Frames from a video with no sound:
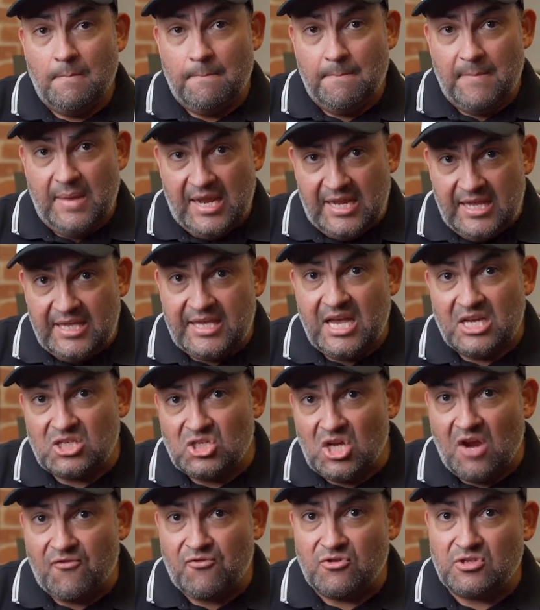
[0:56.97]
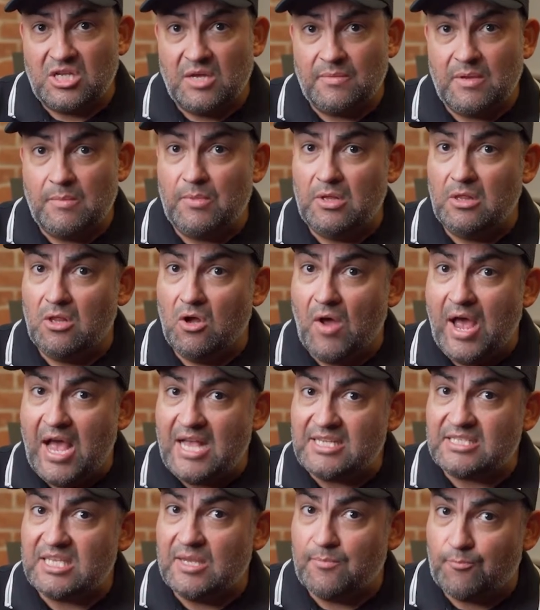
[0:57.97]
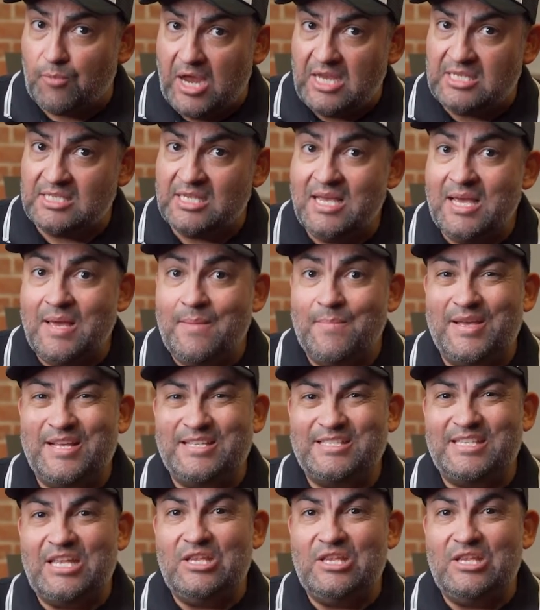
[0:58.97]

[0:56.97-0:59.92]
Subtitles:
Many cash offers come in below asking price because they